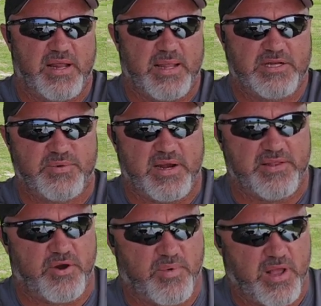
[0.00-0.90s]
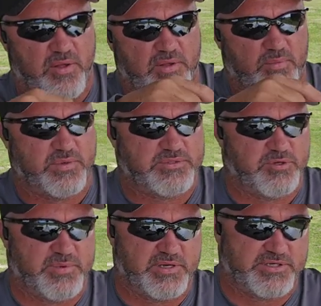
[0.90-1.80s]
It lays right in that rail. And we'll
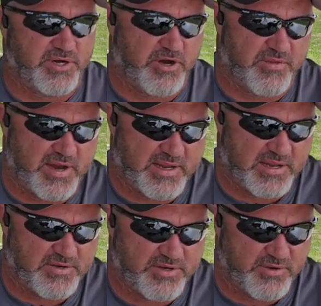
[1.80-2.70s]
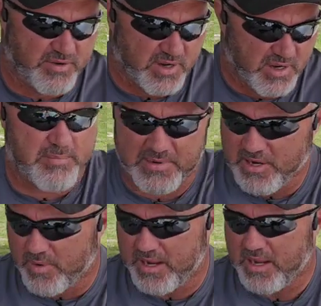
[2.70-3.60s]
zoom in and show you all that again too. But
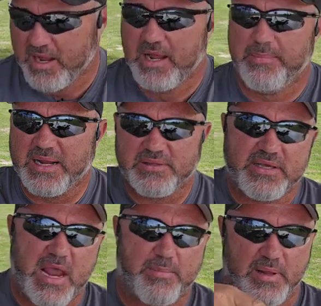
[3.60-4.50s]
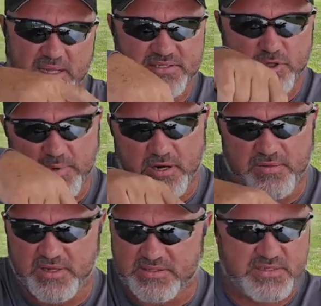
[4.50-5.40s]
anyway, let me get the camera. Let's zoom in
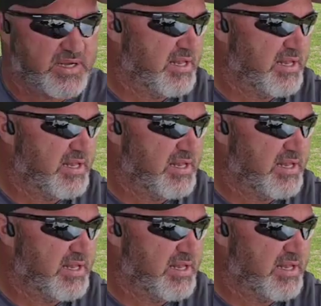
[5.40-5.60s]
on this.